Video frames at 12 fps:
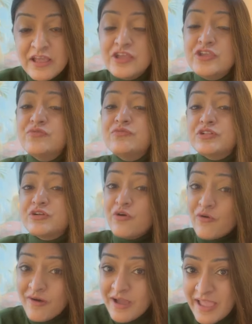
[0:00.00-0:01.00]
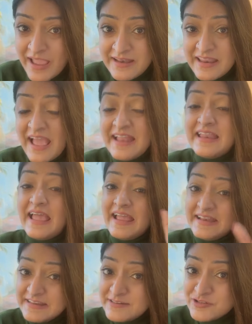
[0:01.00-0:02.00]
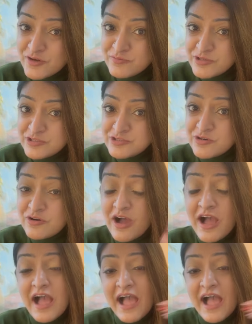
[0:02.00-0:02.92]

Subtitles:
You will go ahead and edit your video